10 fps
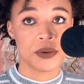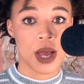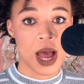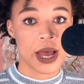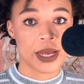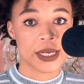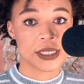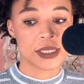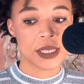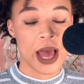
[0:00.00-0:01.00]
you
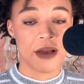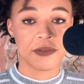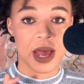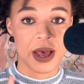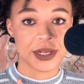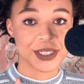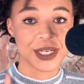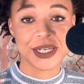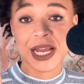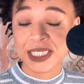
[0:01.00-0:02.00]
guys have not
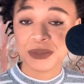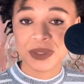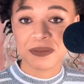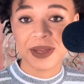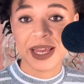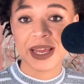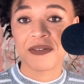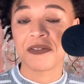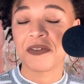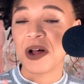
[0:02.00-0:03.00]
connected with me,
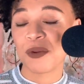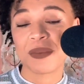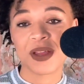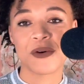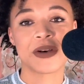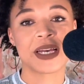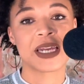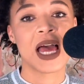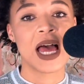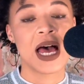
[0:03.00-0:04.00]
follow me
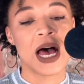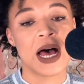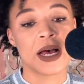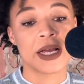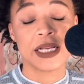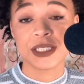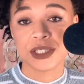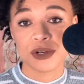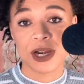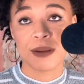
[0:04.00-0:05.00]
on
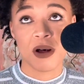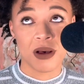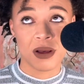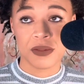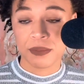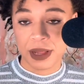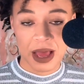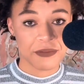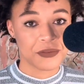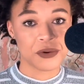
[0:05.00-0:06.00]
Instagram, all the
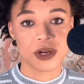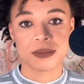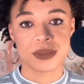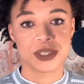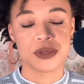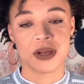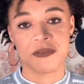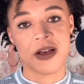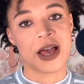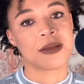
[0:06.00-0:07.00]
platforms. You can
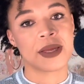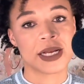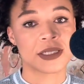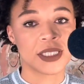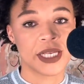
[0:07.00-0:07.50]
find me at